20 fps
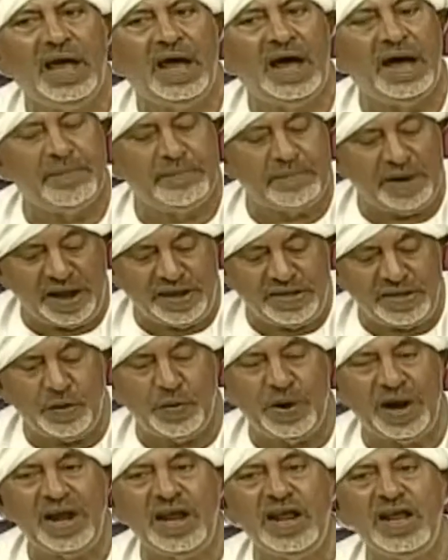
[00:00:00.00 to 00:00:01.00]
And by the
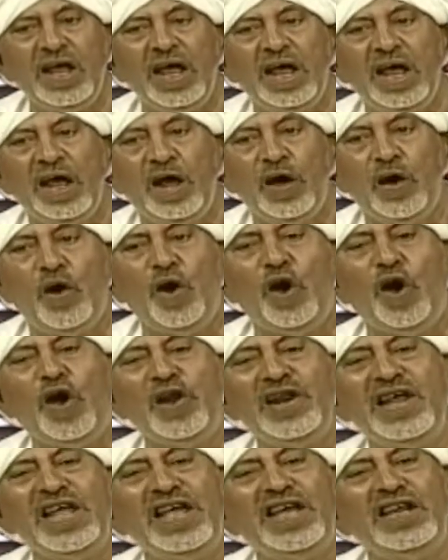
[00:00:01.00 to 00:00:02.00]
way,
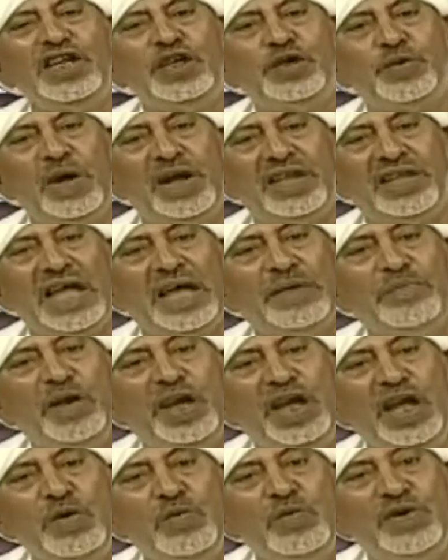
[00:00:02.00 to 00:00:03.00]
all English words that
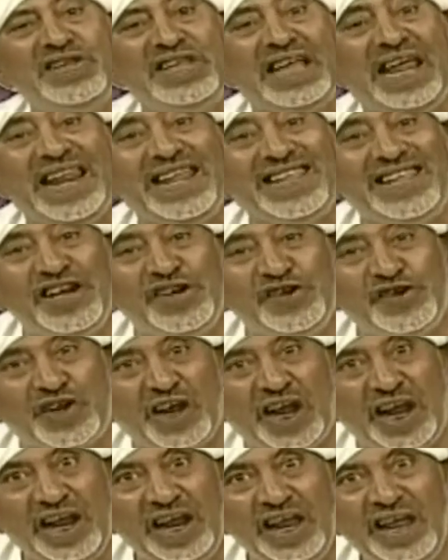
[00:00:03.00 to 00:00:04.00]
begin with the letter
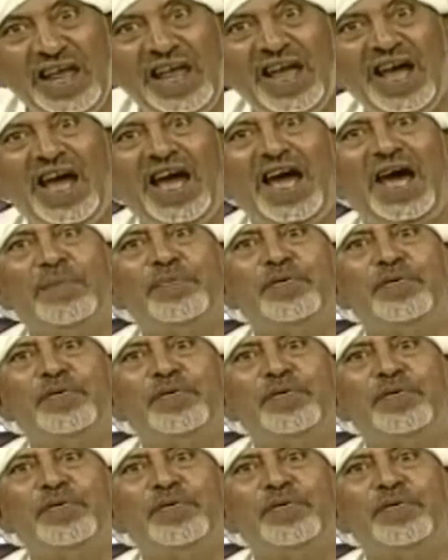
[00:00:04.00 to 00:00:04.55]
J are